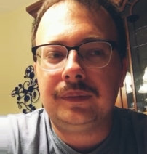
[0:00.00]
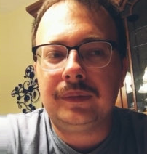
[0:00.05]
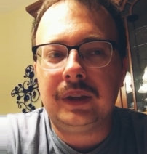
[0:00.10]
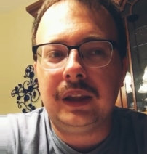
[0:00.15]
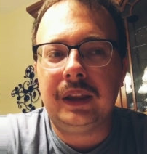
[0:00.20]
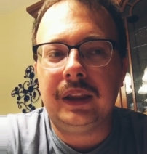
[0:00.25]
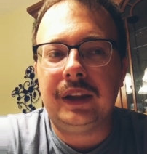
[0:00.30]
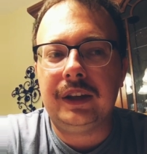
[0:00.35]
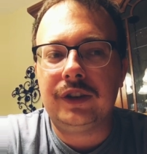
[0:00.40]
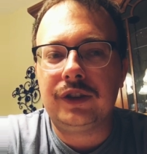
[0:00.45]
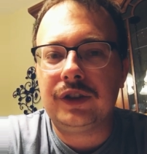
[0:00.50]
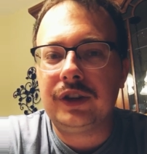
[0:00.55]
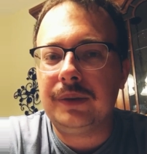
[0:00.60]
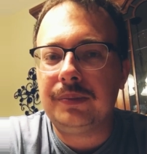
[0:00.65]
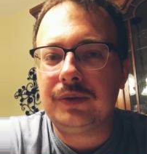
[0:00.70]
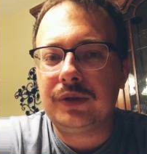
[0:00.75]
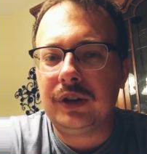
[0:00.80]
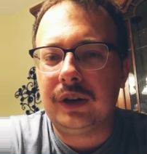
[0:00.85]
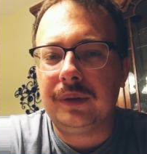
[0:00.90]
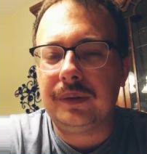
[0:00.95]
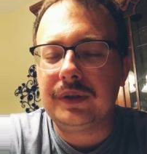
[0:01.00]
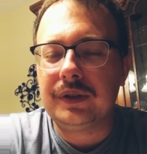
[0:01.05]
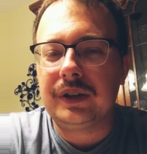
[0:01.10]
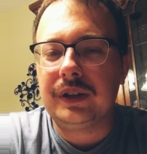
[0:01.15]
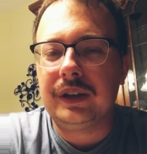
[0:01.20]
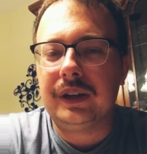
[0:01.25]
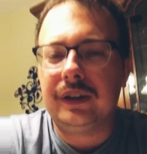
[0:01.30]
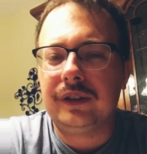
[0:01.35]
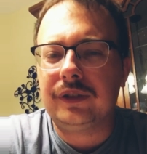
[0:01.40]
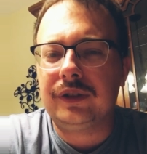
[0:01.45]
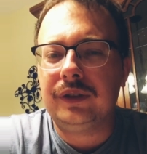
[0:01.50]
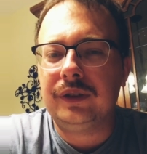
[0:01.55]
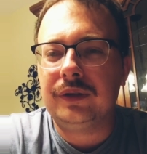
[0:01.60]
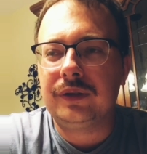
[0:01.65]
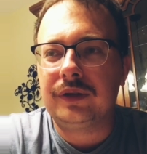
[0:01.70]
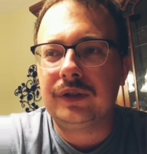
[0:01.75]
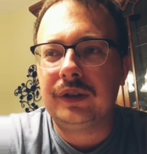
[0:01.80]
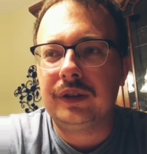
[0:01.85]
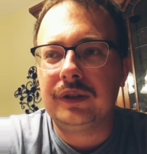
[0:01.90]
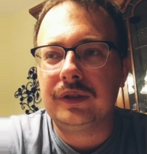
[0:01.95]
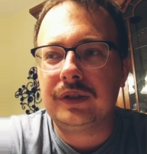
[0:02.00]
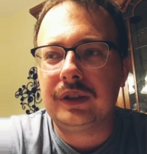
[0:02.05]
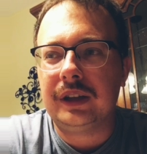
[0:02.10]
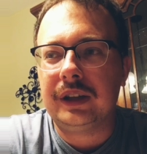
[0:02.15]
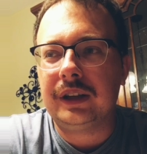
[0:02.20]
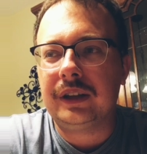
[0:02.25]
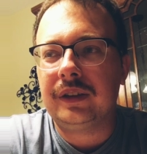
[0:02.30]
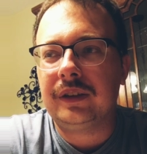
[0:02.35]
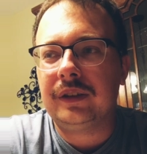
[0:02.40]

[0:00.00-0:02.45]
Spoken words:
And then the tip jar was in there too. So it's like,